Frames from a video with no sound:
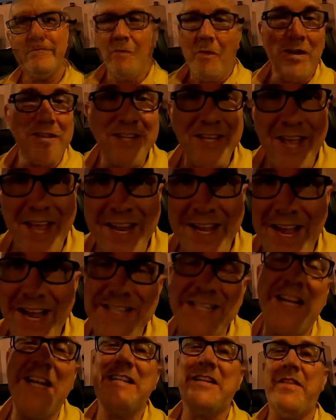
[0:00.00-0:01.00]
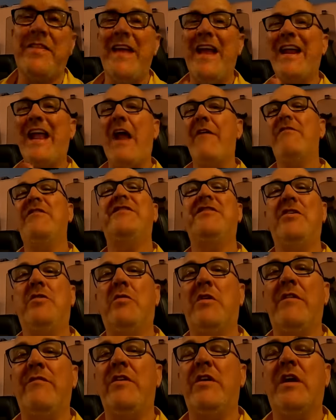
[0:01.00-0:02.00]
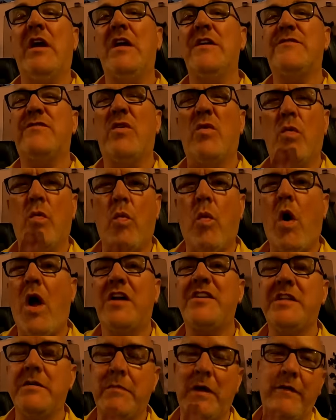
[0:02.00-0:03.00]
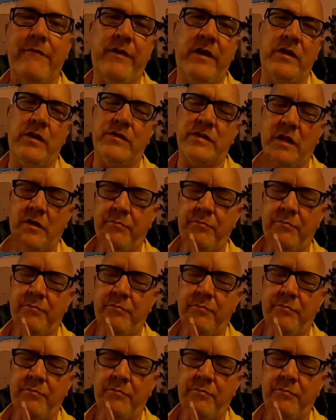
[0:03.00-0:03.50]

Once again, guys, I'd like to thank every single one of you guys for watching my videos.